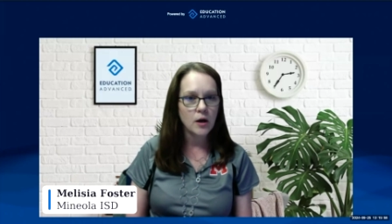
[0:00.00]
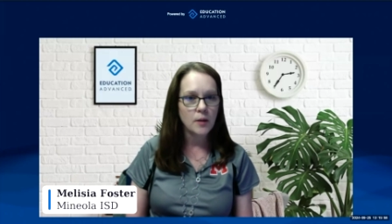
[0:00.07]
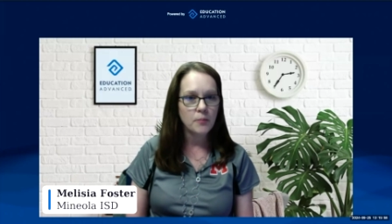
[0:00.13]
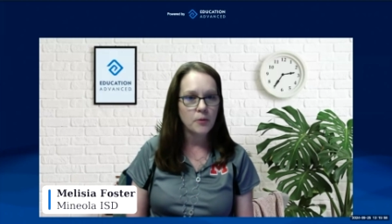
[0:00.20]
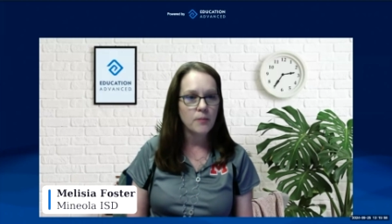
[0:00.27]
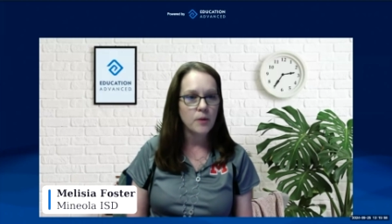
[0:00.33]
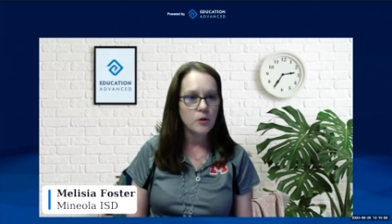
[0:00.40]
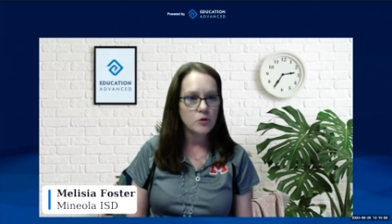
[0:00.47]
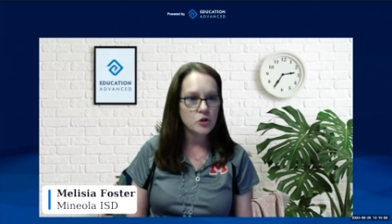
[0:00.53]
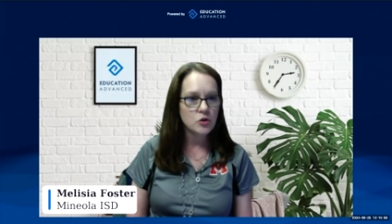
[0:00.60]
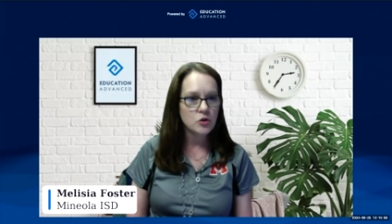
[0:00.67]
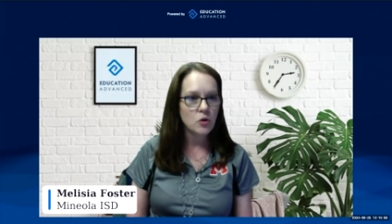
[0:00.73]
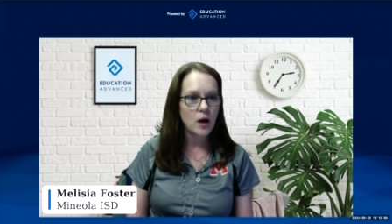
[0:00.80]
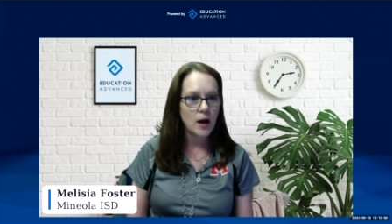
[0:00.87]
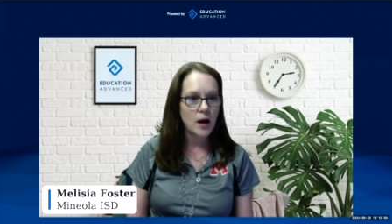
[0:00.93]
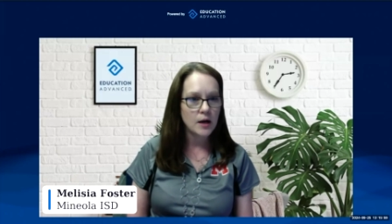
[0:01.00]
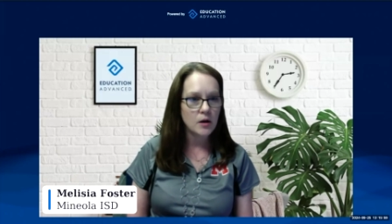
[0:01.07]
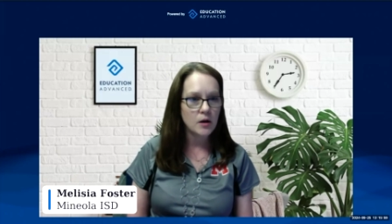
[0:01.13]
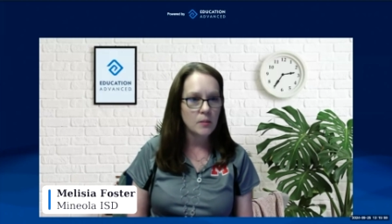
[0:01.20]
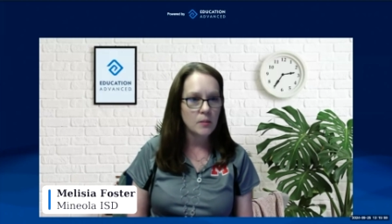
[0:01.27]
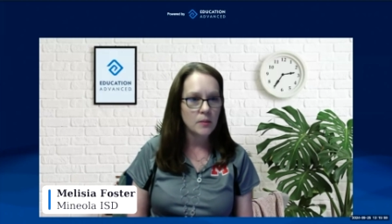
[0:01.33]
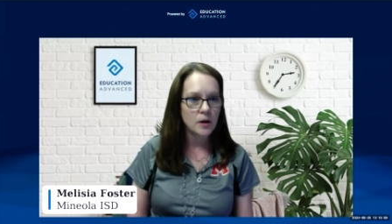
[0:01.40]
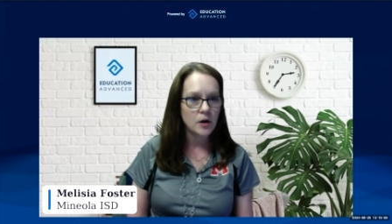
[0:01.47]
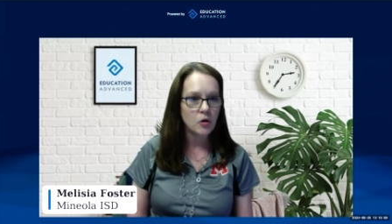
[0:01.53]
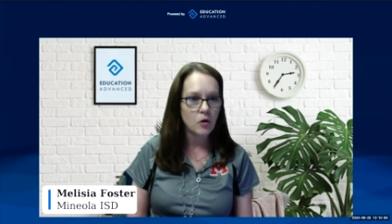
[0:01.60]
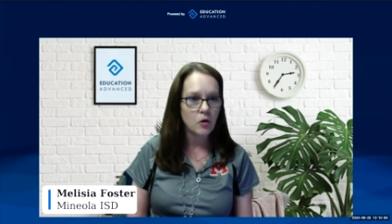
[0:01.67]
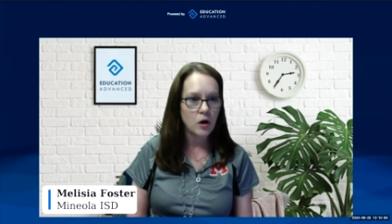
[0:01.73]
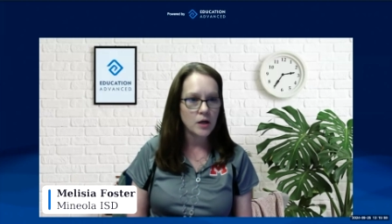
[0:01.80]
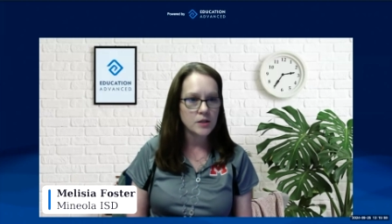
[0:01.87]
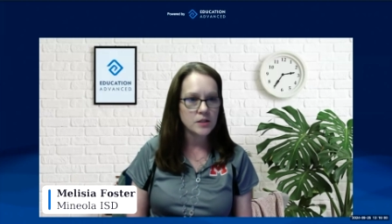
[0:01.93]
promotional item
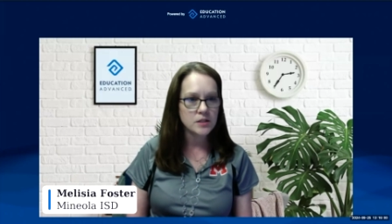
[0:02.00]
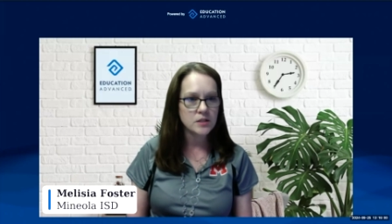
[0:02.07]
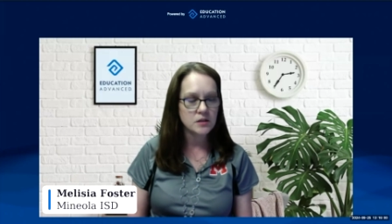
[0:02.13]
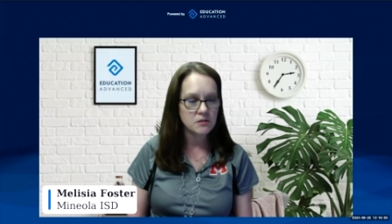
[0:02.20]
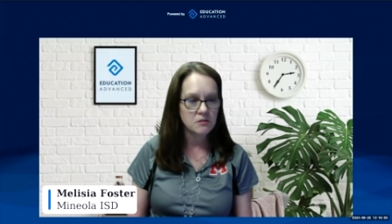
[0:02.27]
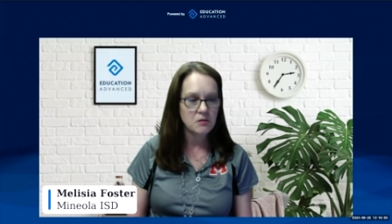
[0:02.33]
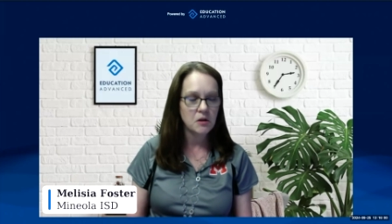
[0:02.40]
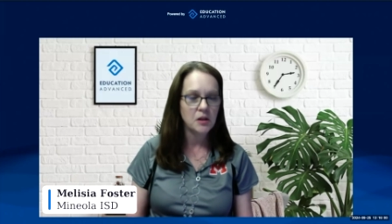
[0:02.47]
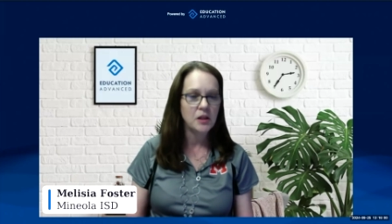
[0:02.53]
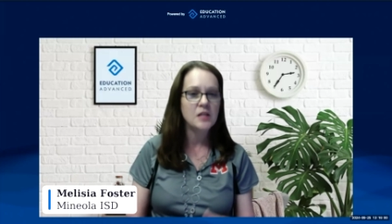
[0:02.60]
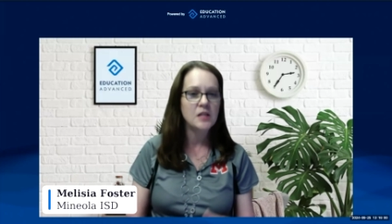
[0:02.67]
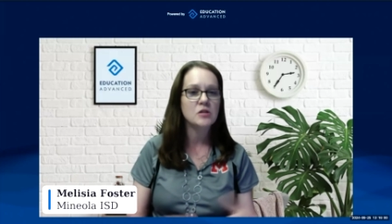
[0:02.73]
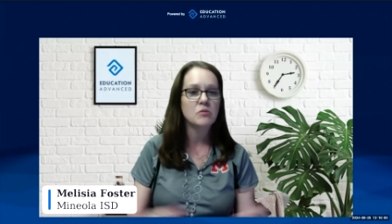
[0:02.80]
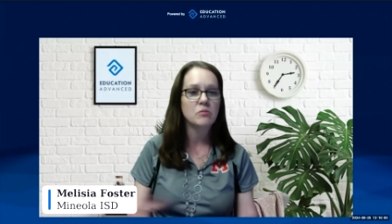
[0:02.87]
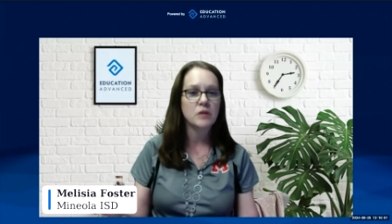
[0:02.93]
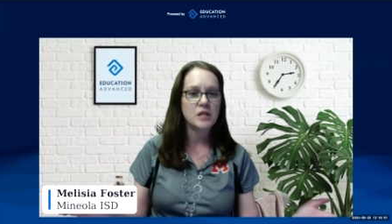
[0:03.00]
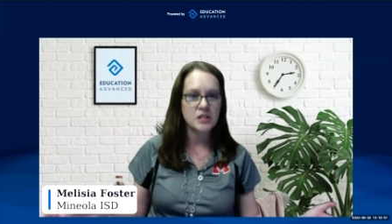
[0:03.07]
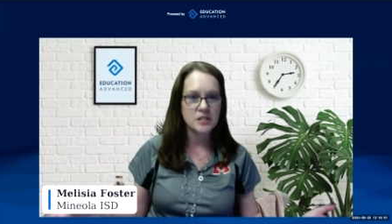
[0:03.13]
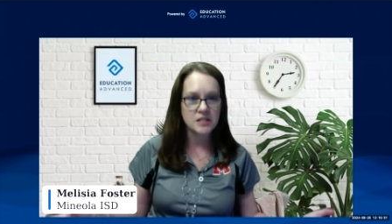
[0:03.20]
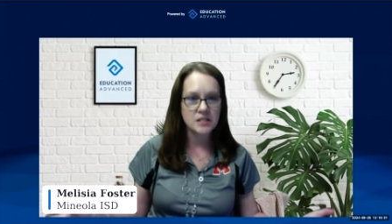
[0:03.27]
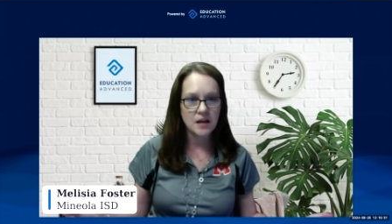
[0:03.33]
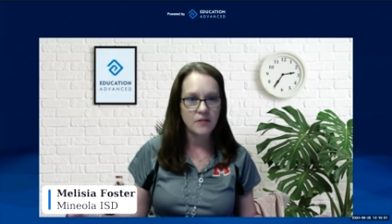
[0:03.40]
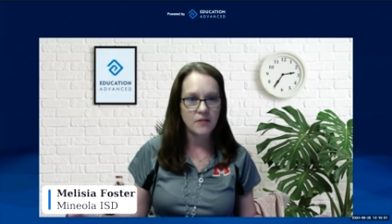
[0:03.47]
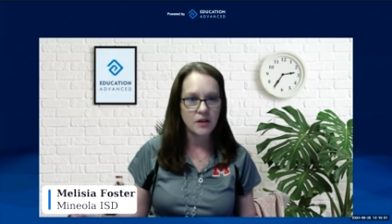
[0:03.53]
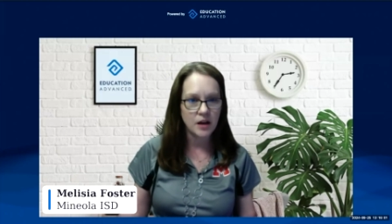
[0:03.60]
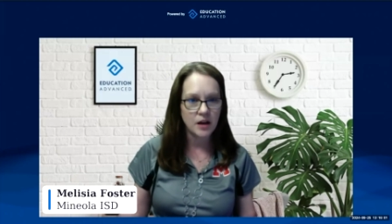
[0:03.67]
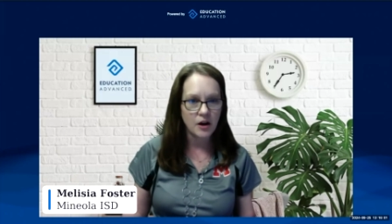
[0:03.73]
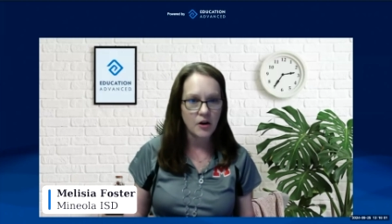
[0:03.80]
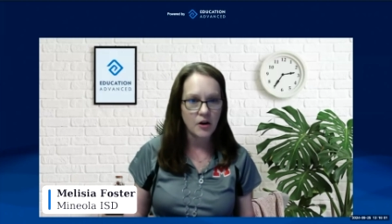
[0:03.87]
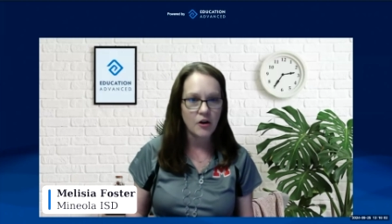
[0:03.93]
across at least the region seven
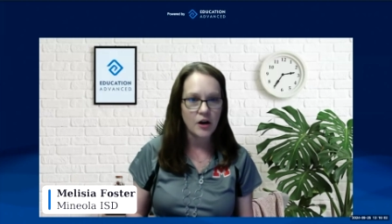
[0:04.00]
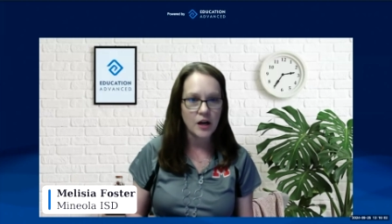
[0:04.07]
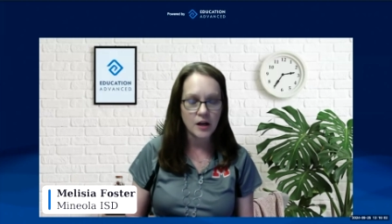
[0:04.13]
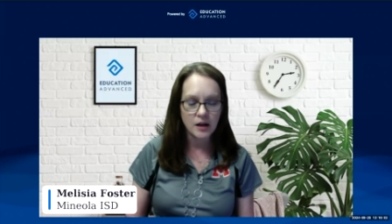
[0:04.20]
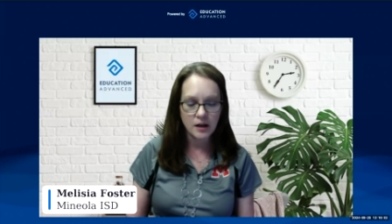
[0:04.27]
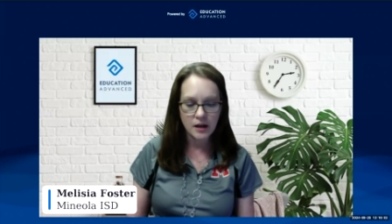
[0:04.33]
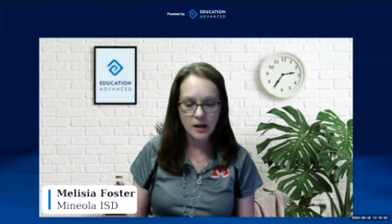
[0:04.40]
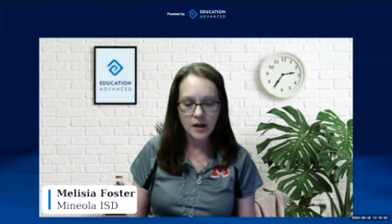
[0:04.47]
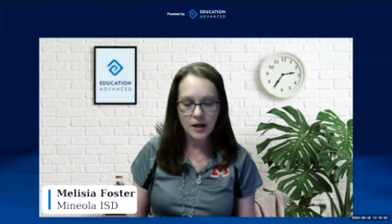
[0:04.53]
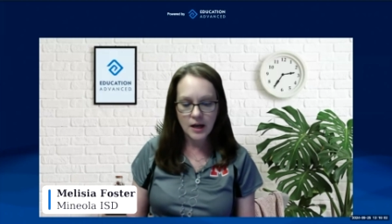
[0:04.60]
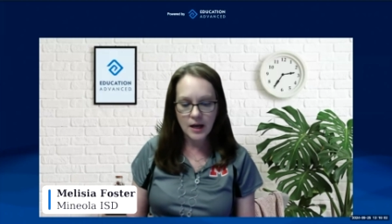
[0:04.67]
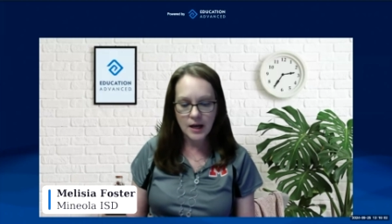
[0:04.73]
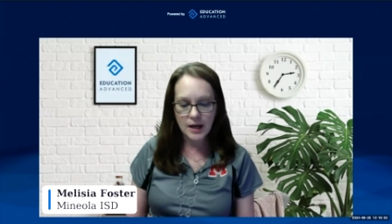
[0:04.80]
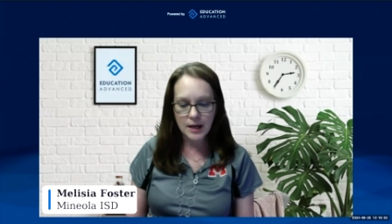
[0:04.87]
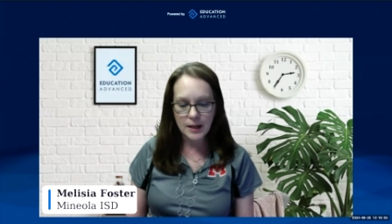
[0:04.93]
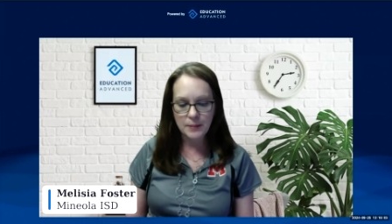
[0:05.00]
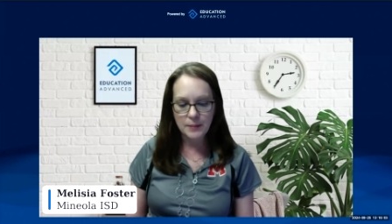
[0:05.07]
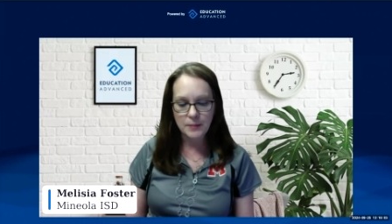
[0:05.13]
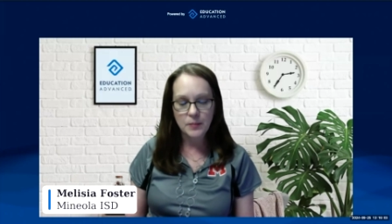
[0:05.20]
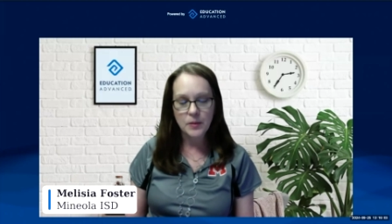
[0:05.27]
area um,